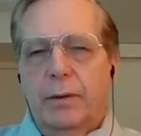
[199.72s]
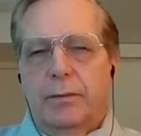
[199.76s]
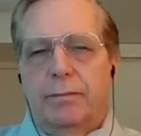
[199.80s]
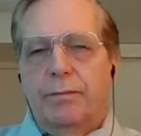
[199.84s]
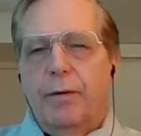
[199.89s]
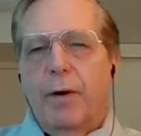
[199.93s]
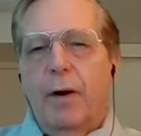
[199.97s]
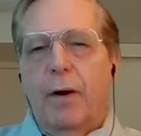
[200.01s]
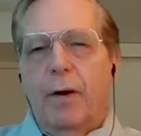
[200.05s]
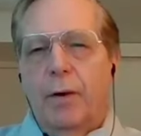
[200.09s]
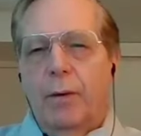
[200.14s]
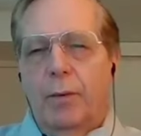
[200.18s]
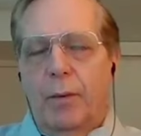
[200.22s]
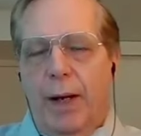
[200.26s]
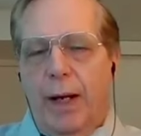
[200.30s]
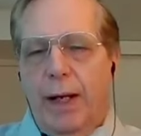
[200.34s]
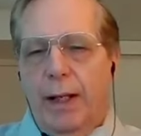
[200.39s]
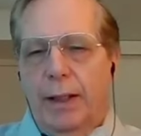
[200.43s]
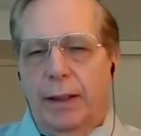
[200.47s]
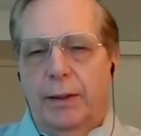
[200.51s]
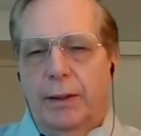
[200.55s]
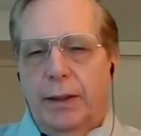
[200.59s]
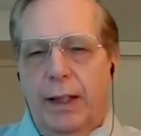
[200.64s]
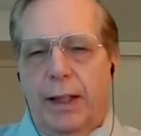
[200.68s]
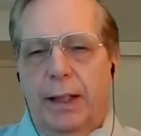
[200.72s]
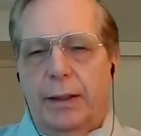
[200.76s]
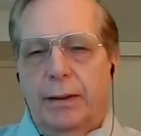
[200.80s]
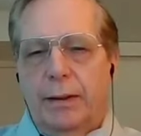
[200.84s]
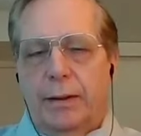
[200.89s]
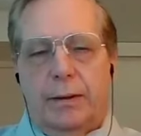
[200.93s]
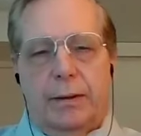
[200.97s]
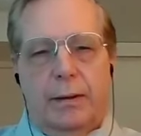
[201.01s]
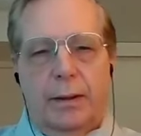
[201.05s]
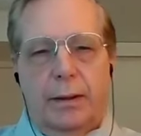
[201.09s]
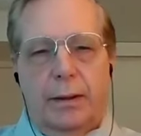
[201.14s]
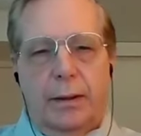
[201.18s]
far away to get
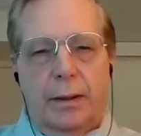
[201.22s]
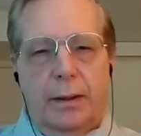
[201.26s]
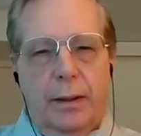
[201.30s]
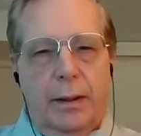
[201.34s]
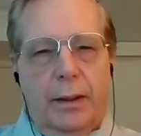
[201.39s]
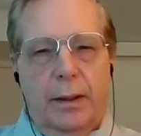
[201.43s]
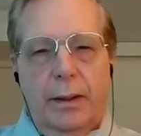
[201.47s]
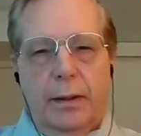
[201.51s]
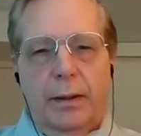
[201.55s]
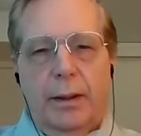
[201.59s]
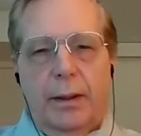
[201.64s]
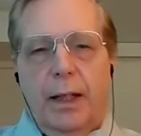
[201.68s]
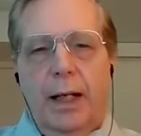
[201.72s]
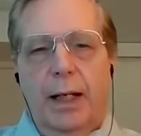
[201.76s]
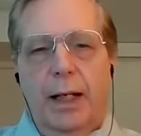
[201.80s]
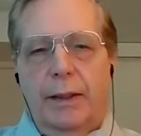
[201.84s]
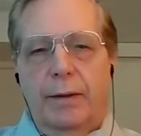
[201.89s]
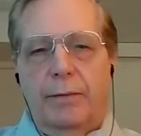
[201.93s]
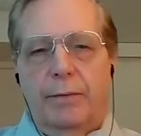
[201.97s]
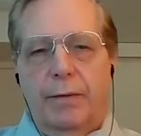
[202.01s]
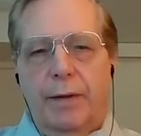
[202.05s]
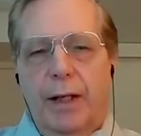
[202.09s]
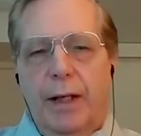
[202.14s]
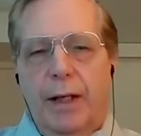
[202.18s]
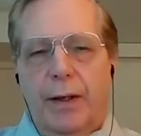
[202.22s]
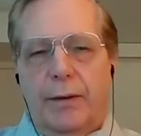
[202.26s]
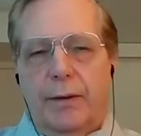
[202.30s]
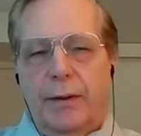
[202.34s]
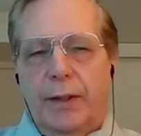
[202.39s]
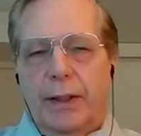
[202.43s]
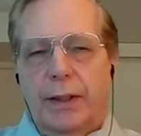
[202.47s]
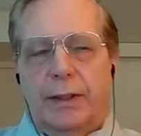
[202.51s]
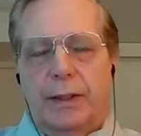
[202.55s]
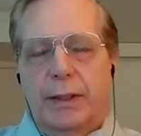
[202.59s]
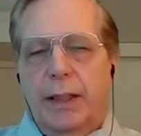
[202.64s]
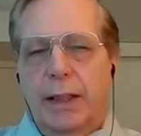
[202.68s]
the kind of care
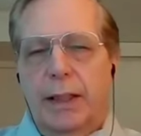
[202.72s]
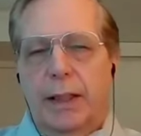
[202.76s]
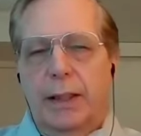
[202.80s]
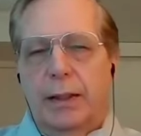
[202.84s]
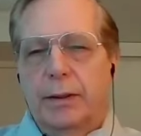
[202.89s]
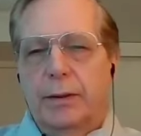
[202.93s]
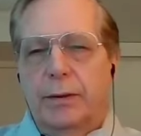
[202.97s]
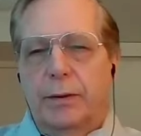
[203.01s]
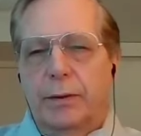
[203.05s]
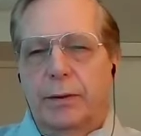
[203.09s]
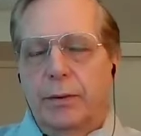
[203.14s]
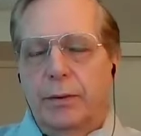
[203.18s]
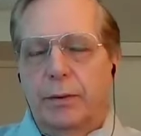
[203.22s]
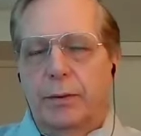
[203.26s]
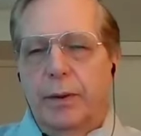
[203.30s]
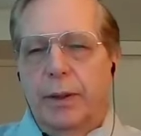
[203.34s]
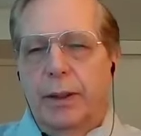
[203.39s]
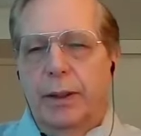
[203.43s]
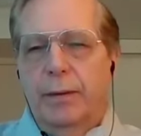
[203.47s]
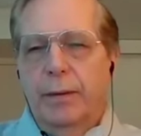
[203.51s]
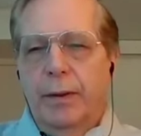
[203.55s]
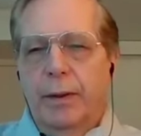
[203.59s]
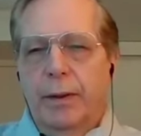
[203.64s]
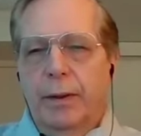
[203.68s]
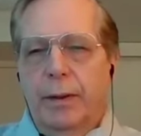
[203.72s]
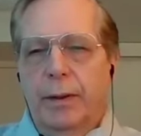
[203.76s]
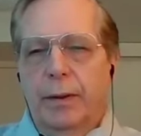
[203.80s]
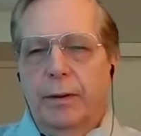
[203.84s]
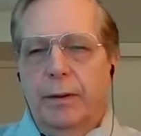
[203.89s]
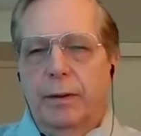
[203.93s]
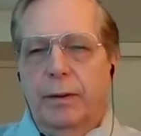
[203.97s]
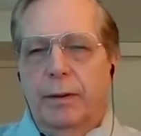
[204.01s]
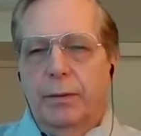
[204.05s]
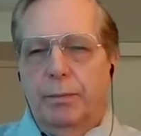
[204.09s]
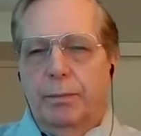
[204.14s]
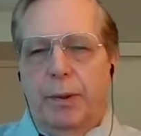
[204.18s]
that's needed to
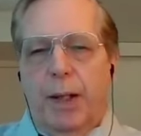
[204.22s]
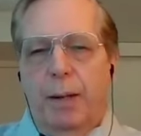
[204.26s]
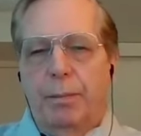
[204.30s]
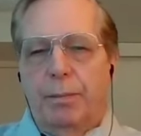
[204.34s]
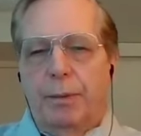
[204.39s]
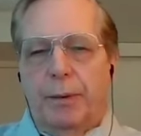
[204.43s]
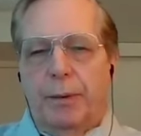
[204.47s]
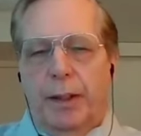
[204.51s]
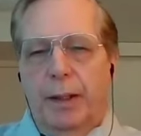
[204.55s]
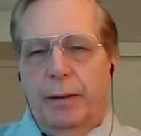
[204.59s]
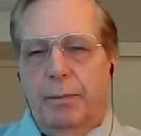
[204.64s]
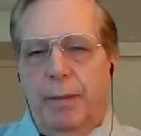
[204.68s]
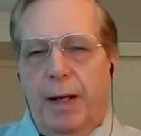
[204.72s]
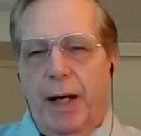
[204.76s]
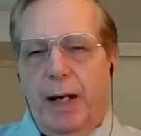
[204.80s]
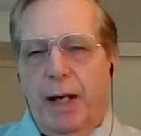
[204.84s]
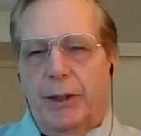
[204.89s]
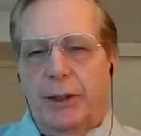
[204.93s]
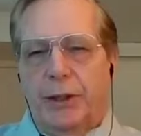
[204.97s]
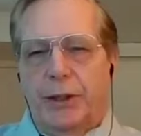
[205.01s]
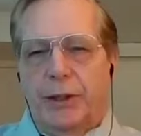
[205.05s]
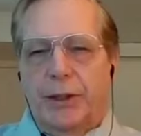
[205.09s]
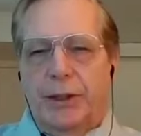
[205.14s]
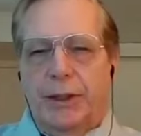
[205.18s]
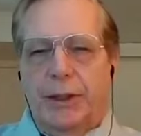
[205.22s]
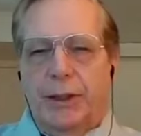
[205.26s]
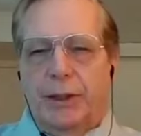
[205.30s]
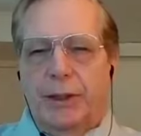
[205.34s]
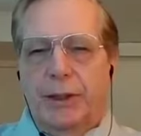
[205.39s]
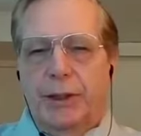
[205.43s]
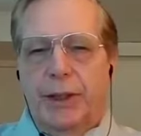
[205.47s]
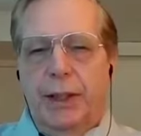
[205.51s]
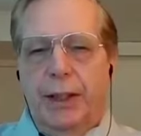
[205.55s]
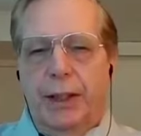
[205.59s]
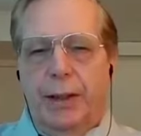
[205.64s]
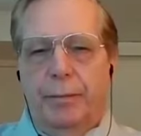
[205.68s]
properly manage
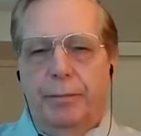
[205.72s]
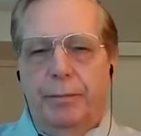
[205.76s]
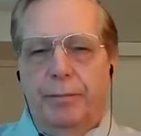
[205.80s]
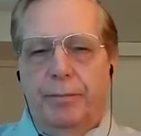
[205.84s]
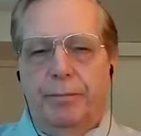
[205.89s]
CGD.